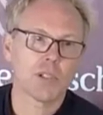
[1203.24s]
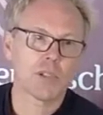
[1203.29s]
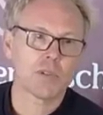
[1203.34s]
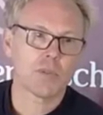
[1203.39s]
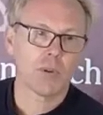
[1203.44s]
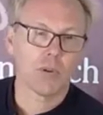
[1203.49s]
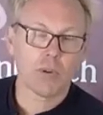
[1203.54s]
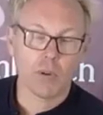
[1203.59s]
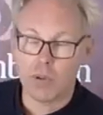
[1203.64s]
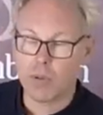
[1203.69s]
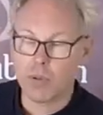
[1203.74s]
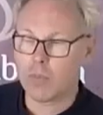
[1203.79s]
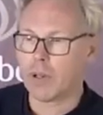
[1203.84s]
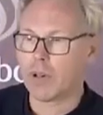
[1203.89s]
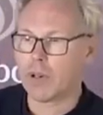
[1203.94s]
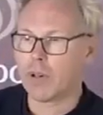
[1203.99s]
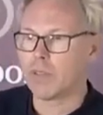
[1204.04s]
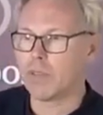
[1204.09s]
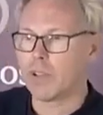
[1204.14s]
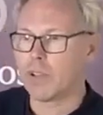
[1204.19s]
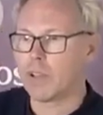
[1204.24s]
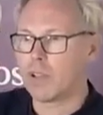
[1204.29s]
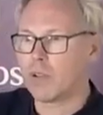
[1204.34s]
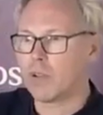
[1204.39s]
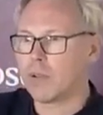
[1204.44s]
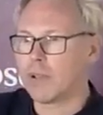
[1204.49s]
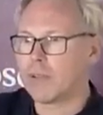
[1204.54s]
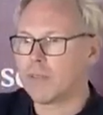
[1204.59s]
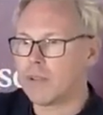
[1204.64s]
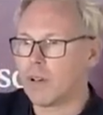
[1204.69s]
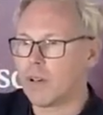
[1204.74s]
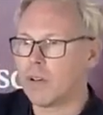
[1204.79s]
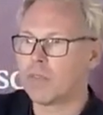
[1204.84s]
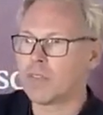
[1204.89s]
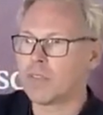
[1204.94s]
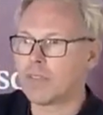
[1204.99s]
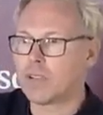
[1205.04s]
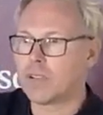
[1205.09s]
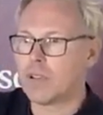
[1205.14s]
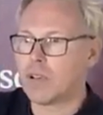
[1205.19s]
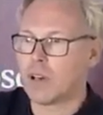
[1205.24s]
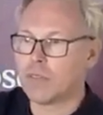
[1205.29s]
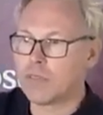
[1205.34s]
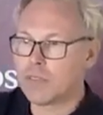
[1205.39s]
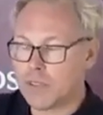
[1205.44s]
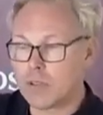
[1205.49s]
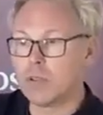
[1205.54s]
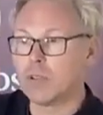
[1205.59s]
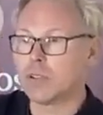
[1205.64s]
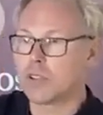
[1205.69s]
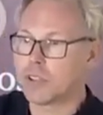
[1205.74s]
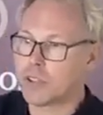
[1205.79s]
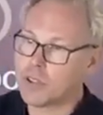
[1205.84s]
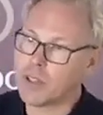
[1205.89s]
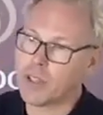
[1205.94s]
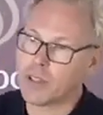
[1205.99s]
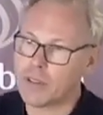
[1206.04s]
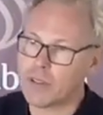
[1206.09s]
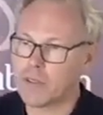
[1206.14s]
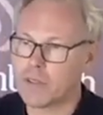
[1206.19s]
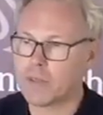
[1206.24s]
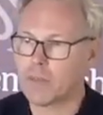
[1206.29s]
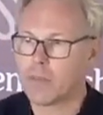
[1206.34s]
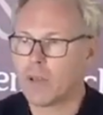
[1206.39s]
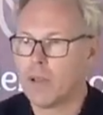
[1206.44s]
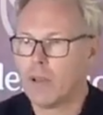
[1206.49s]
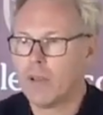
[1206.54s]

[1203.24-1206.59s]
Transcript: we're all aware of in the U S of of school shootings.